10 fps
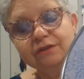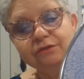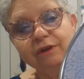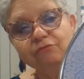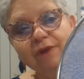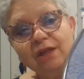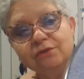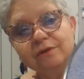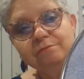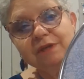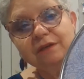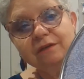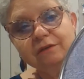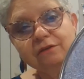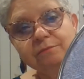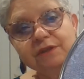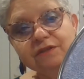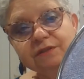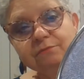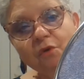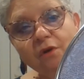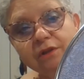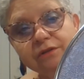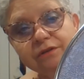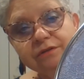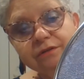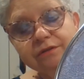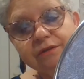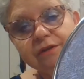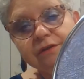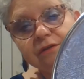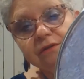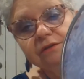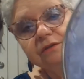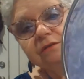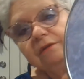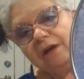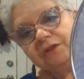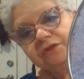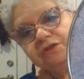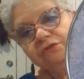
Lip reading: So I'd rather it be a little bit smaller on the